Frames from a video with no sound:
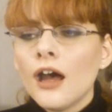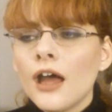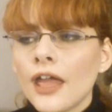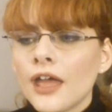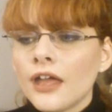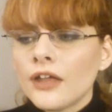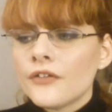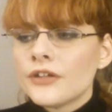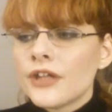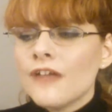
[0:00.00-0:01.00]

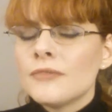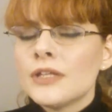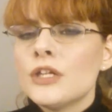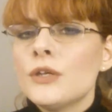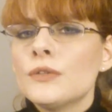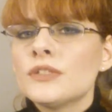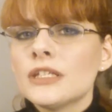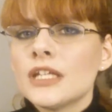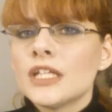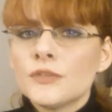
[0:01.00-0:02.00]
and I've been
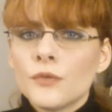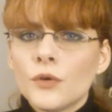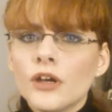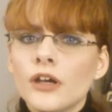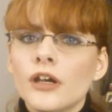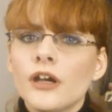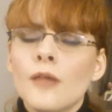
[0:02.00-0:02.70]
using this for